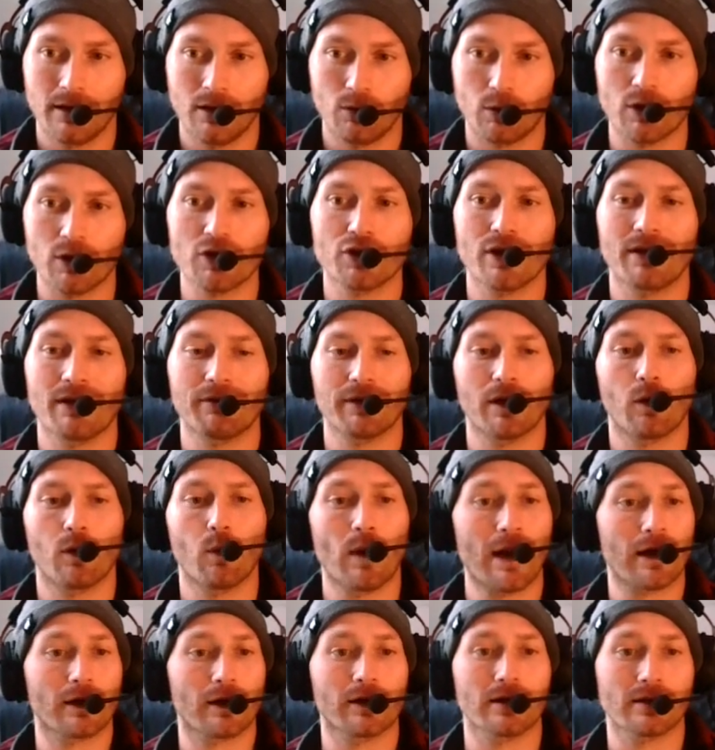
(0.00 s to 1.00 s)
once you have the
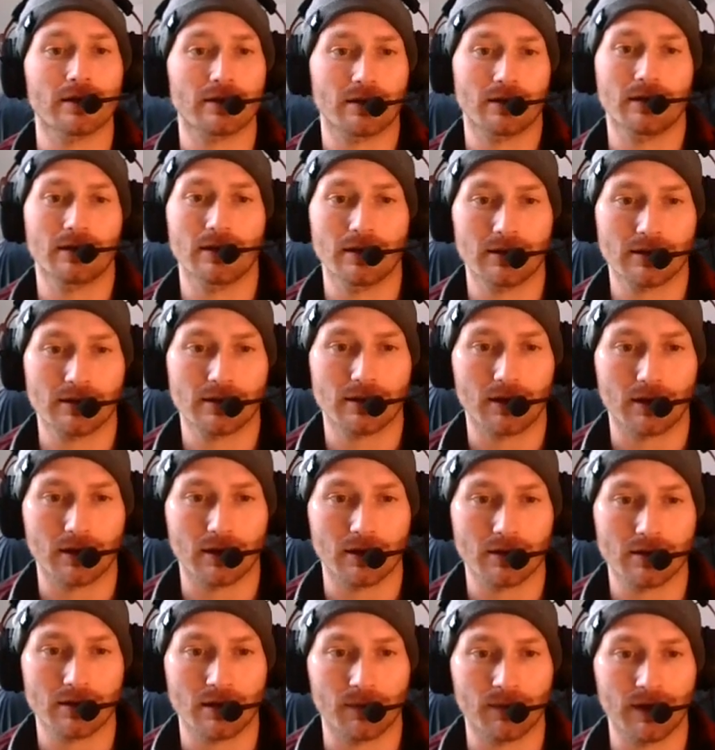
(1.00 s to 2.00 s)
awareness that these
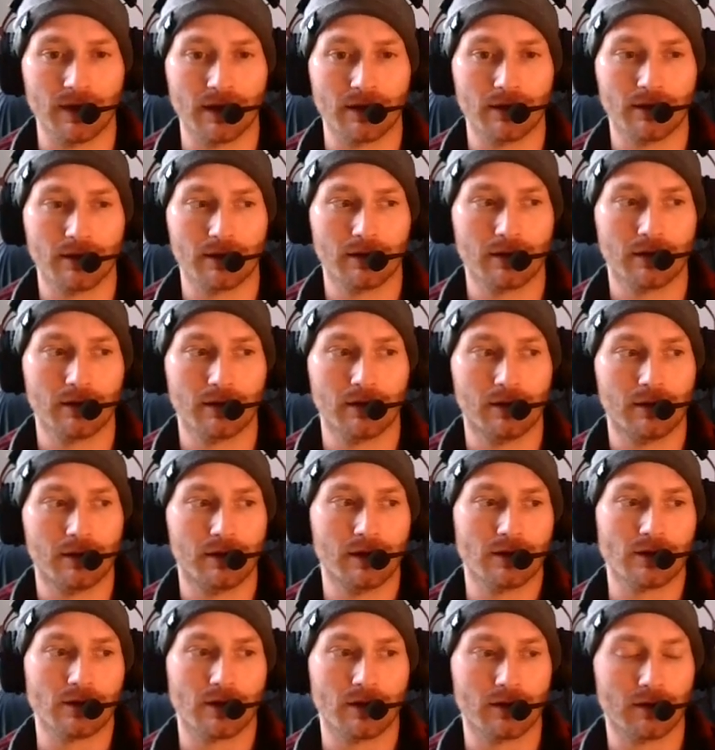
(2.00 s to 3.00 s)

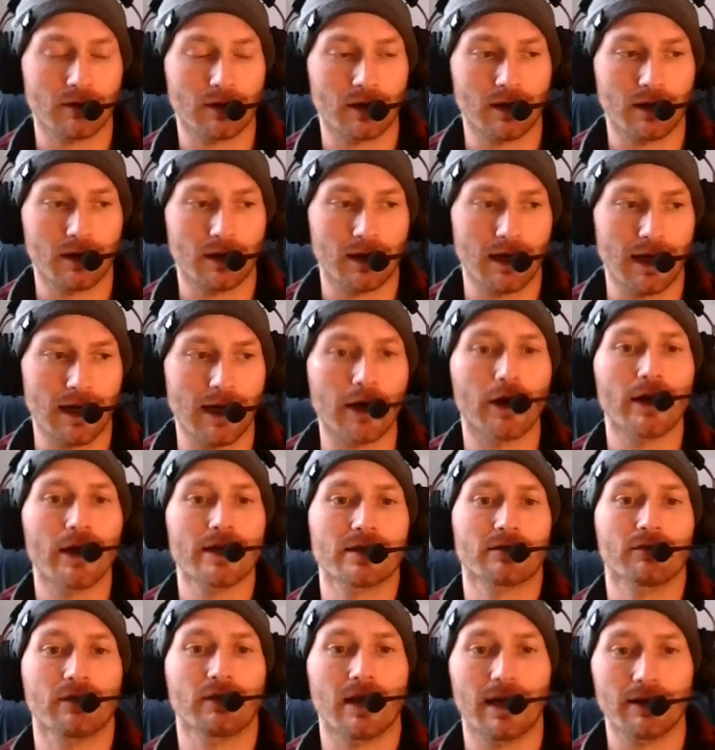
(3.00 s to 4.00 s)
are areas
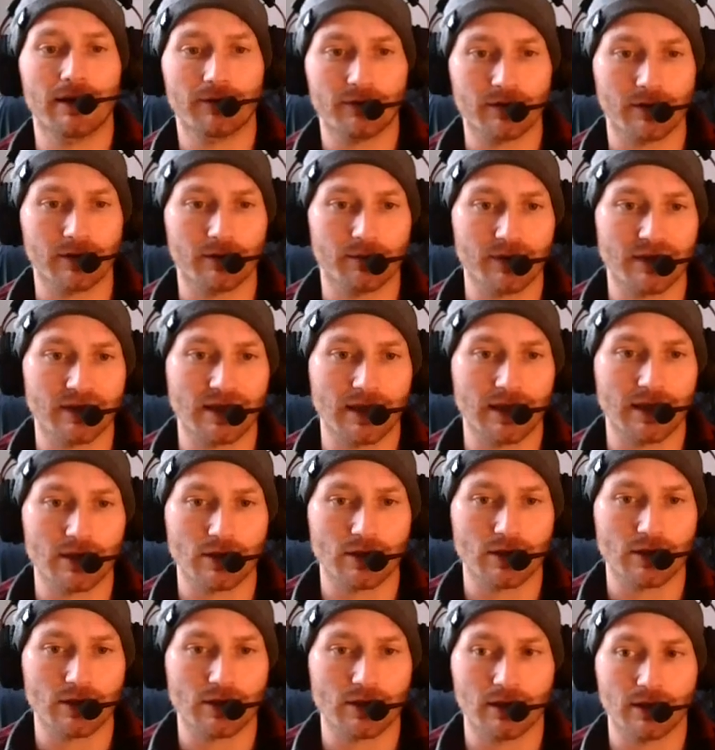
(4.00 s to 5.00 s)
of life to
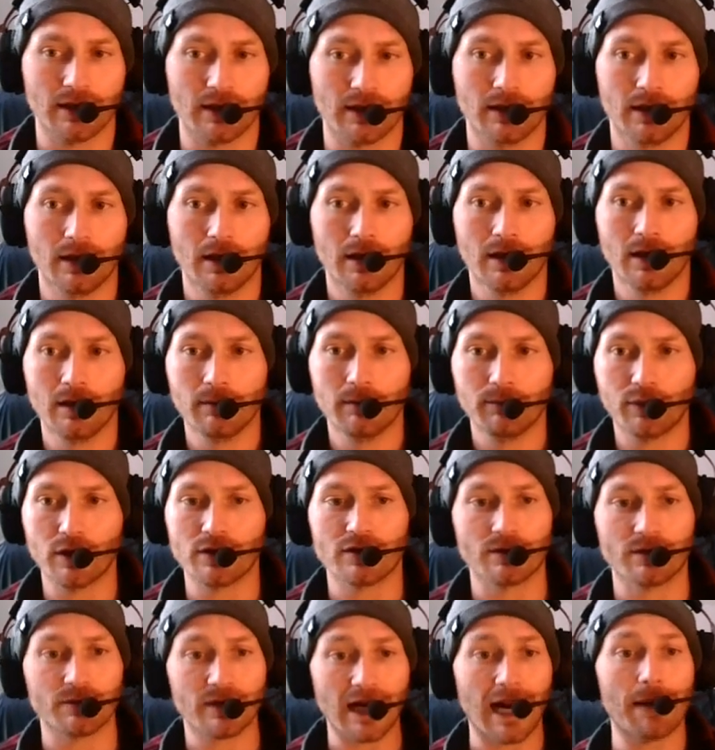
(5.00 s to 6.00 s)
potentially put
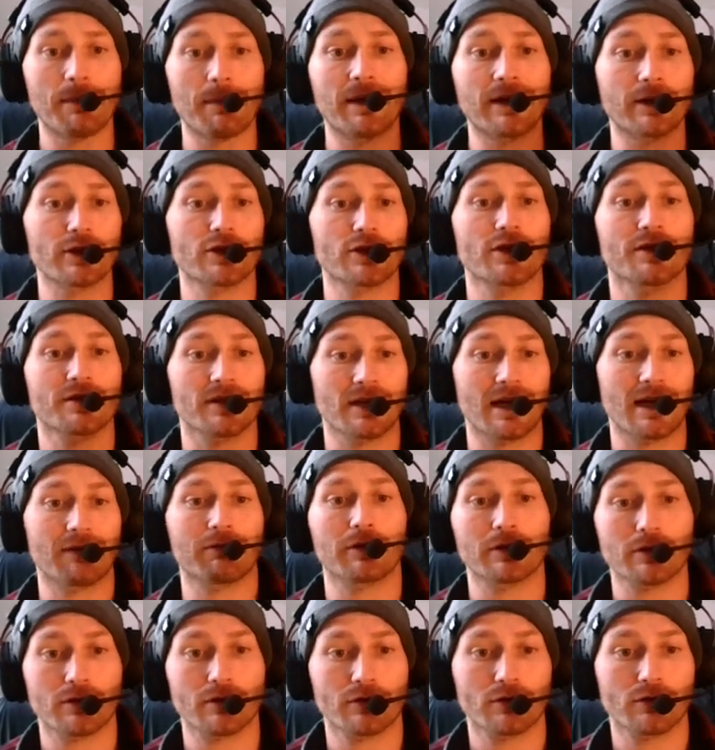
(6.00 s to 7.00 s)
some time, energies, and
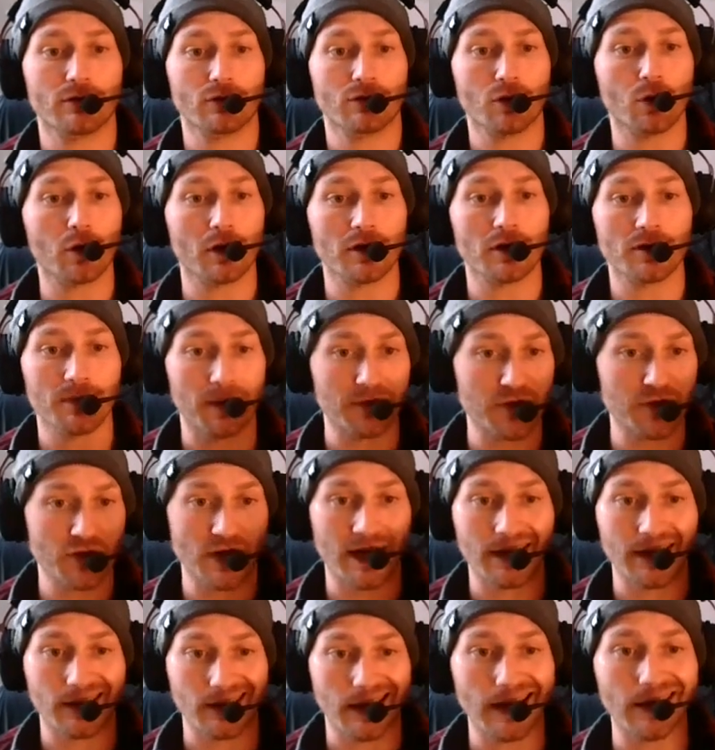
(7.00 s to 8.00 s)
efforts towards, maybe
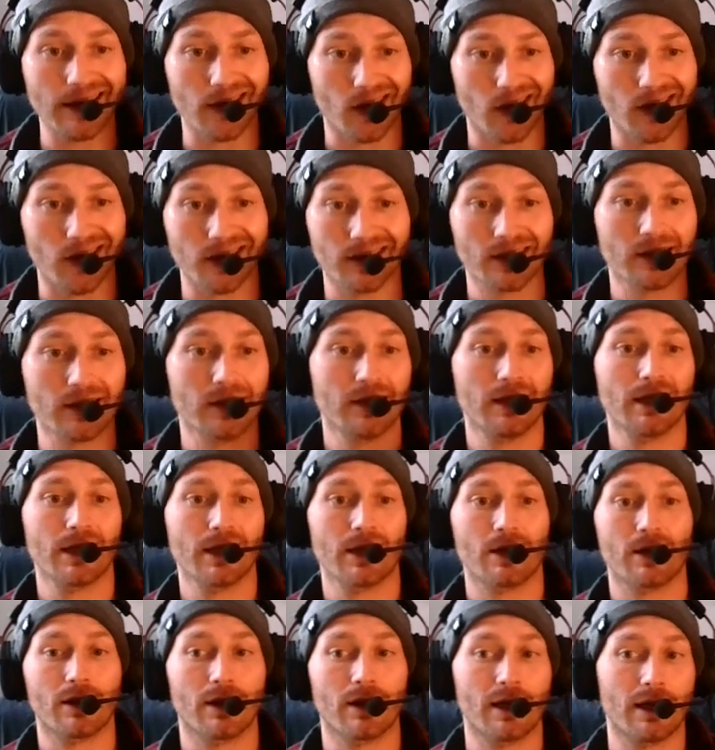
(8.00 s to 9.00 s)
shine a light on,
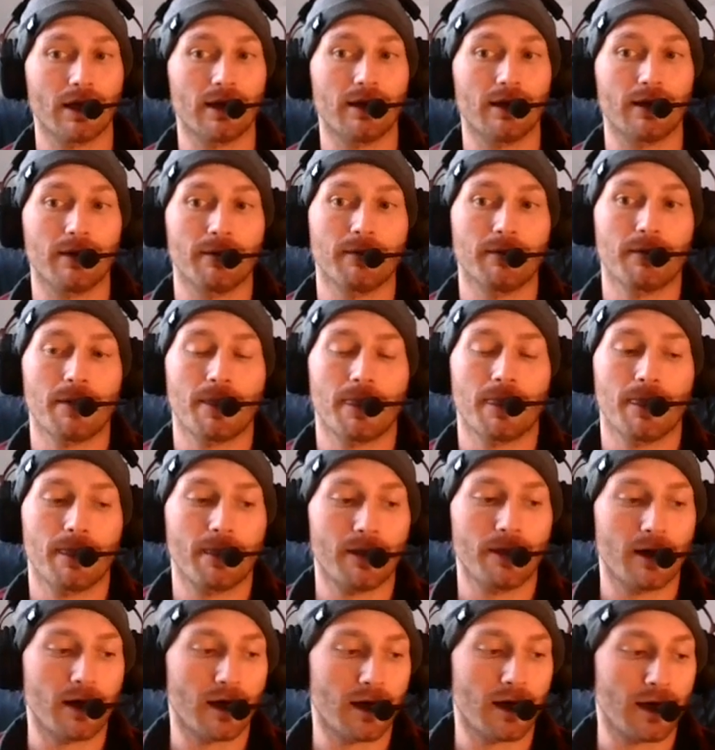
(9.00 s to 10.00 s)
then
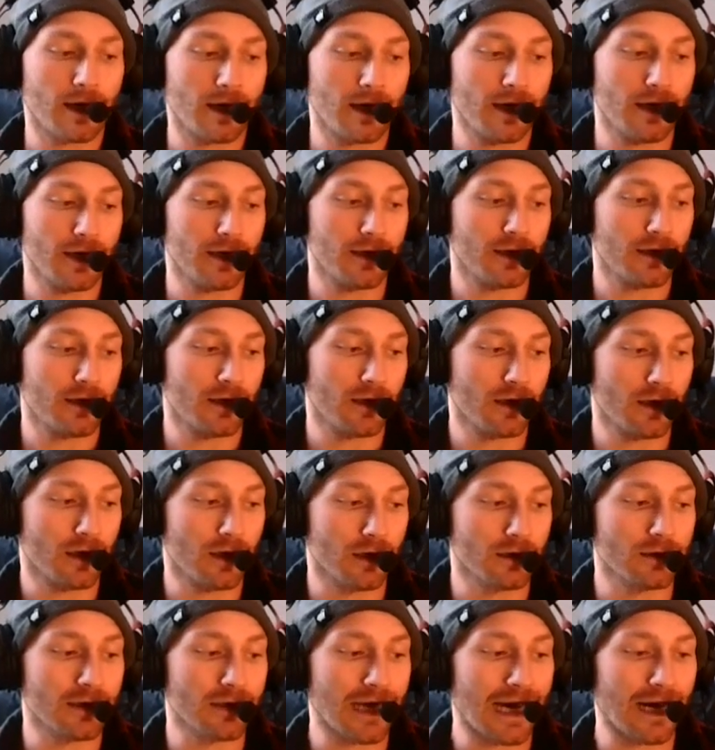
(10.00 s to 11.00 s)
it
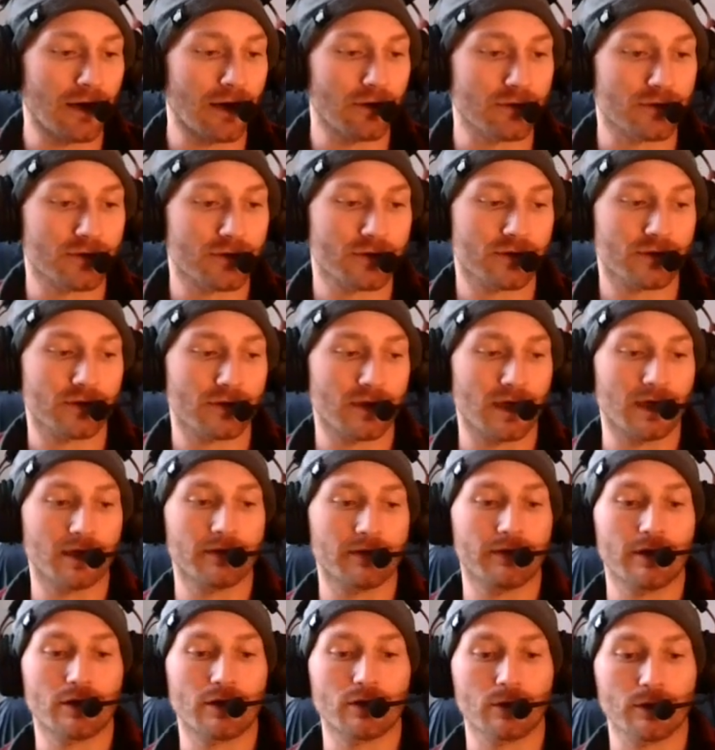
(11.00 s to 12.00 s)
allows
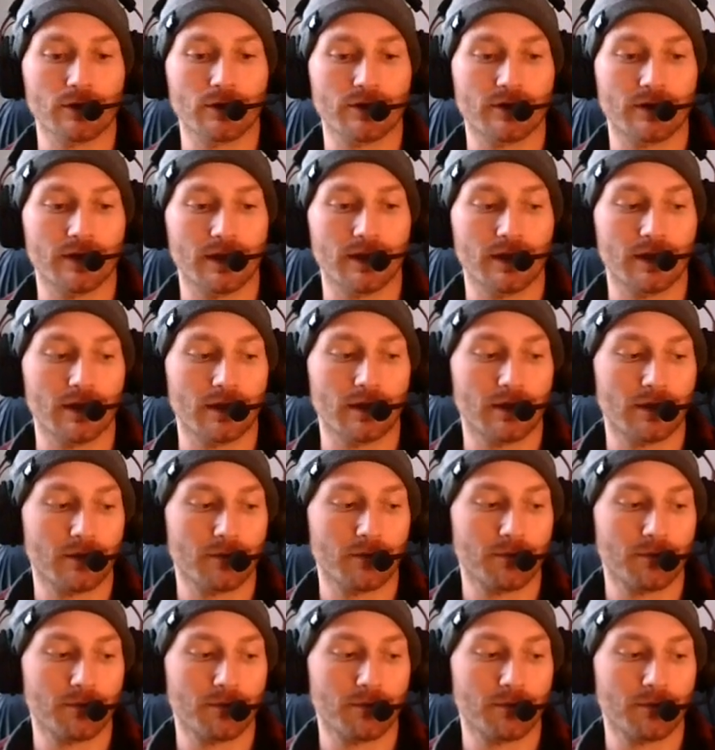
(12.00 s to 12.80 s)
it